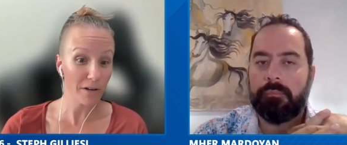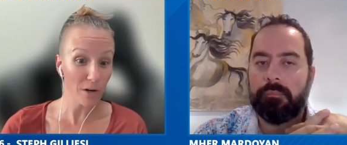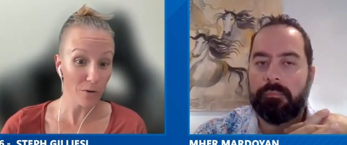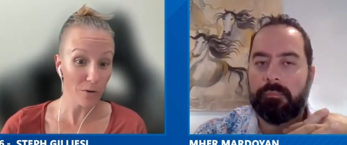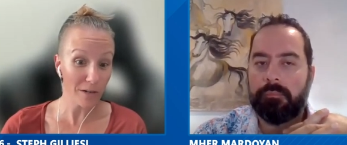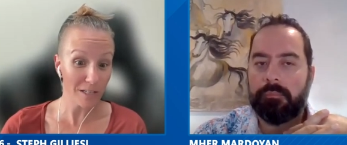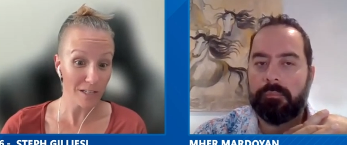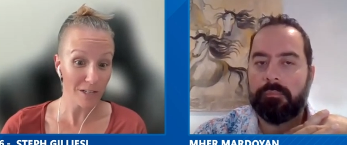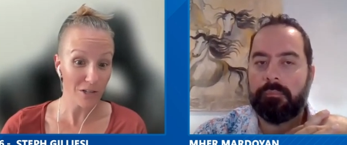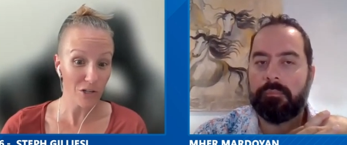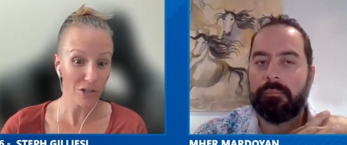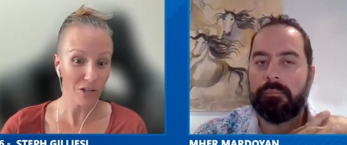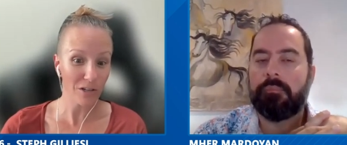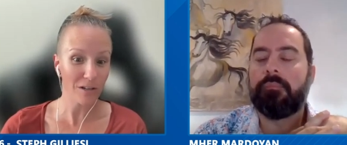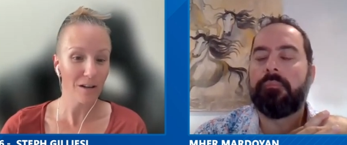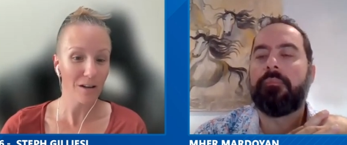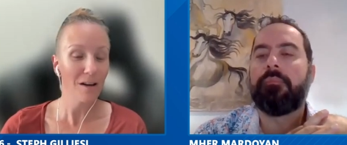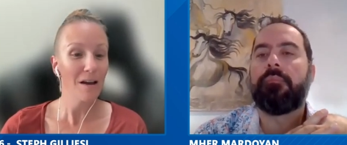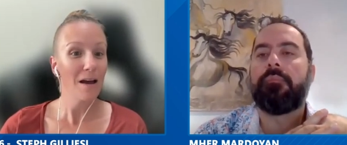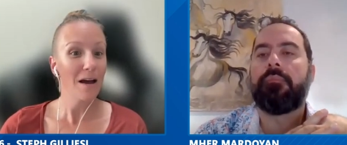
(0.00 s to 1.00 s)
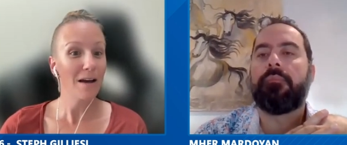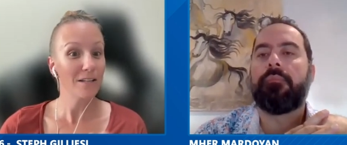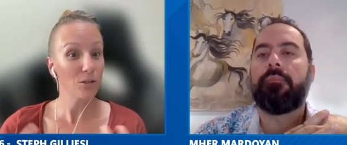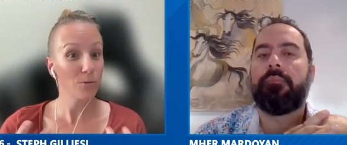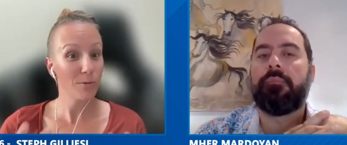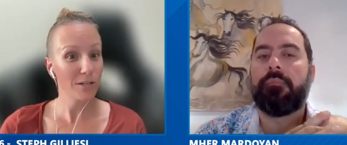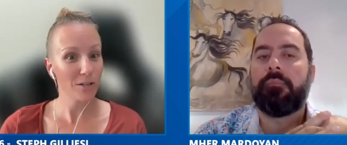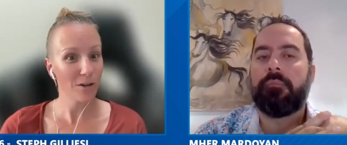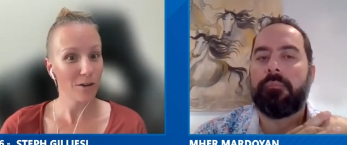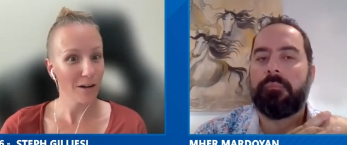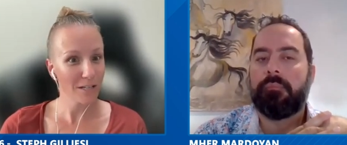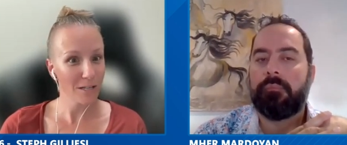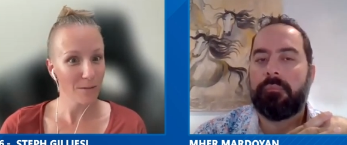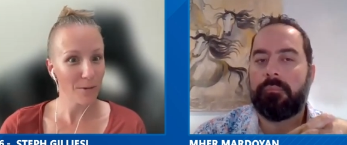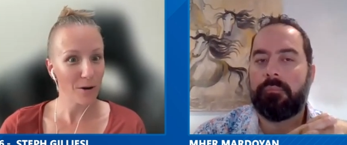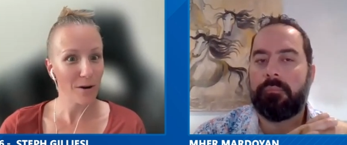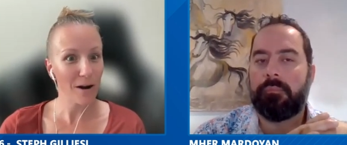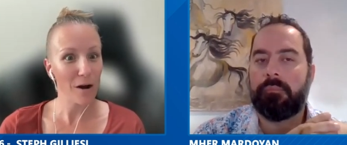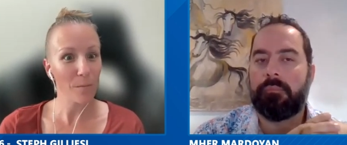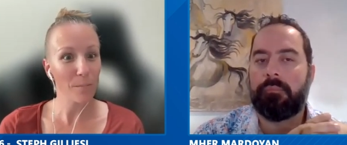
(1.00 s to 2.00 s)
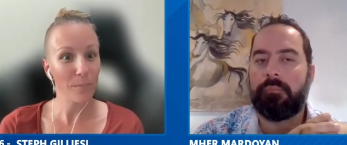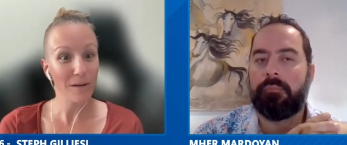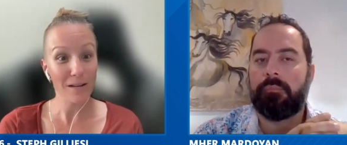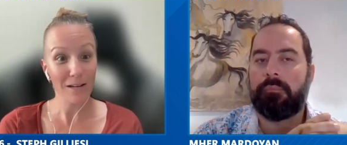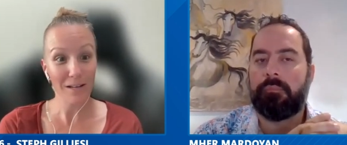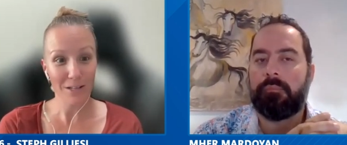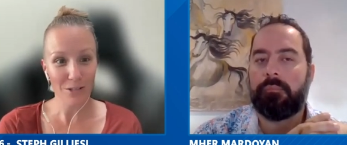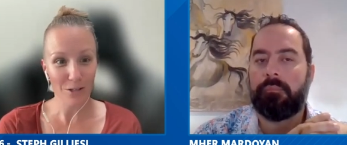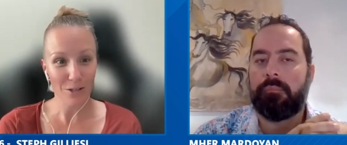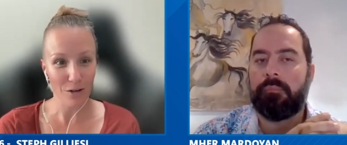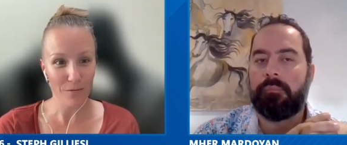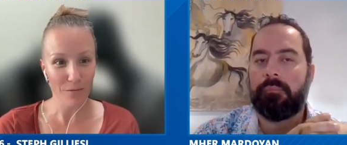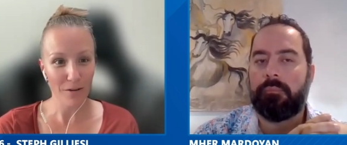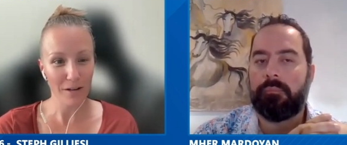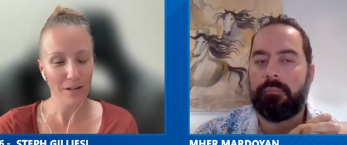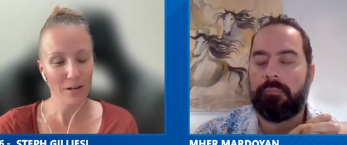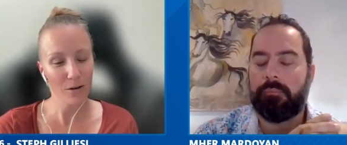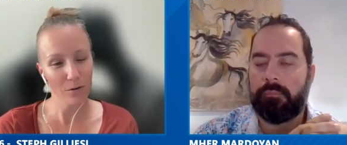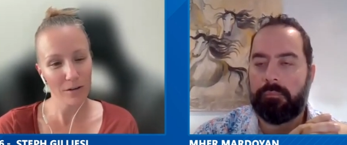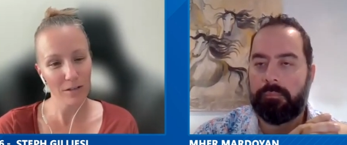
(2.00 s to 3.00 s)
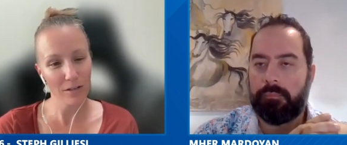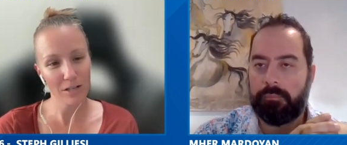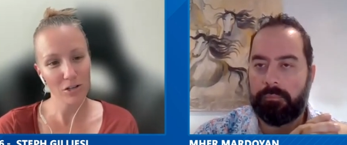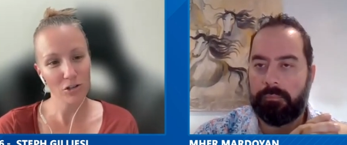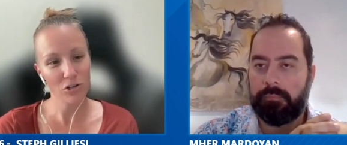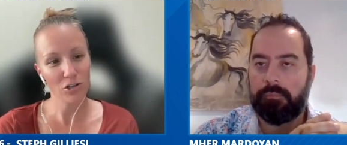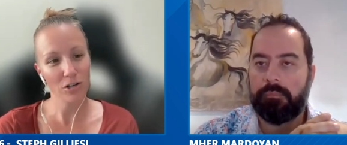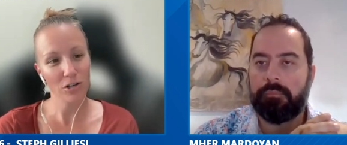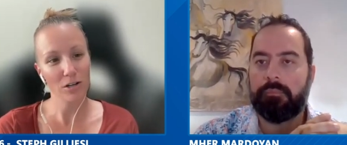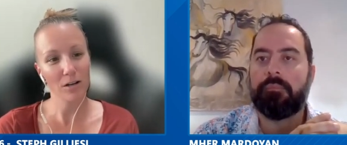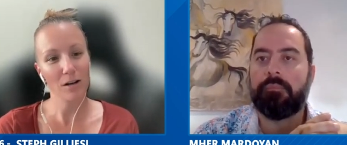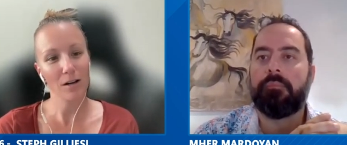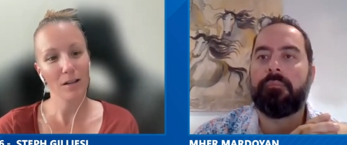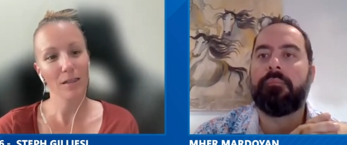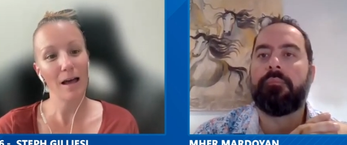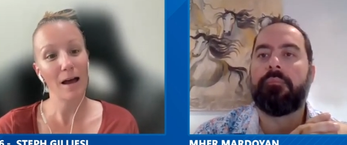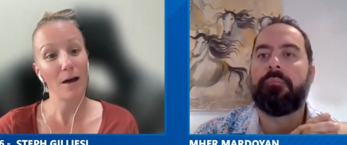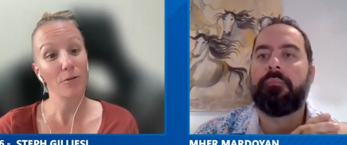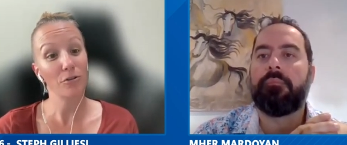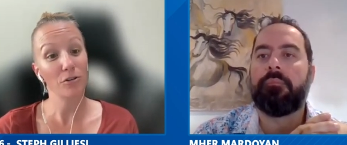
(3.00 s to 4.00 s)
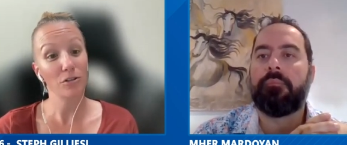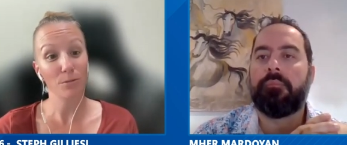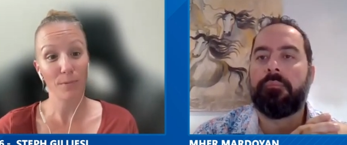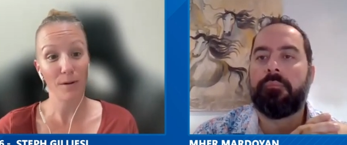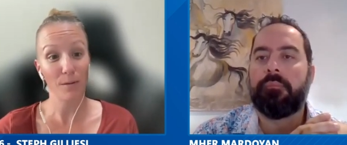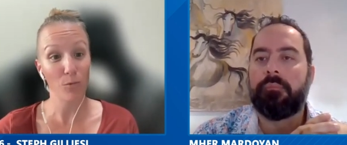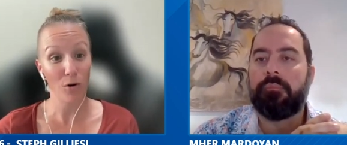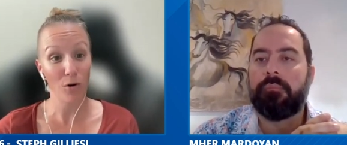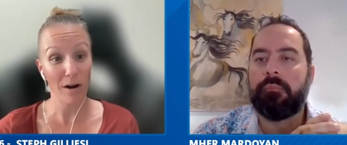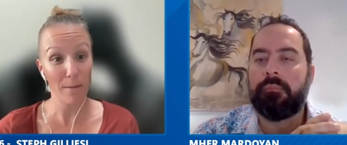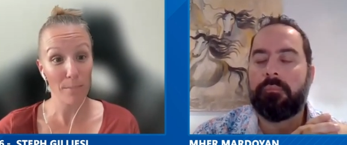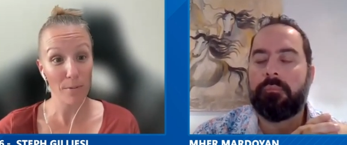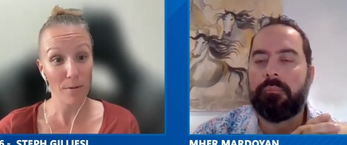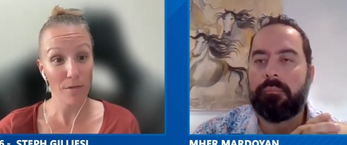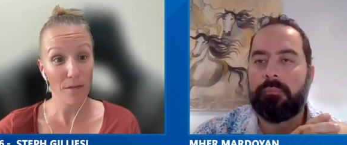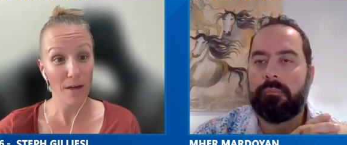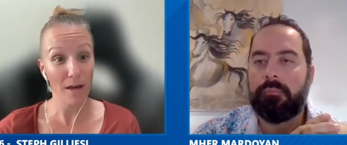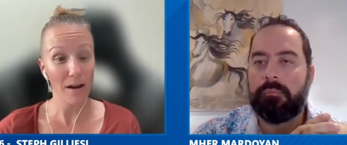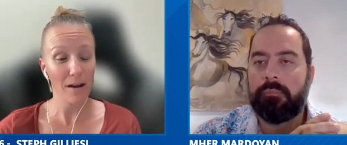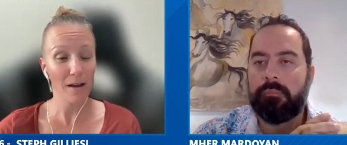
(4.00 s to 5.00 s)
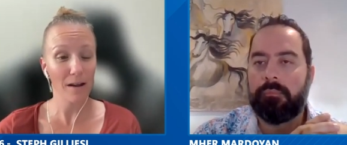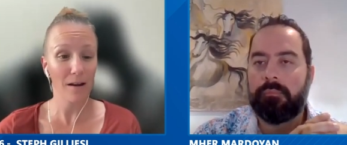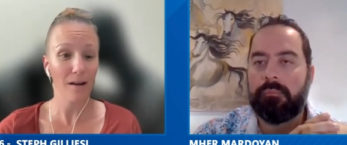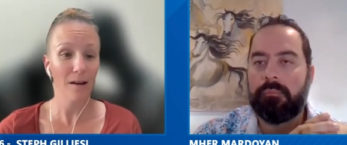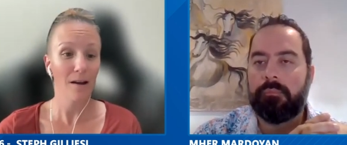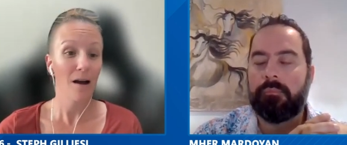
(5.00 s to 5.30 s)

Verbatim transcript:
Speaker 1: yoga teacher. And so we talked about how being a certified yoga teacher allowed her to be more empathetic,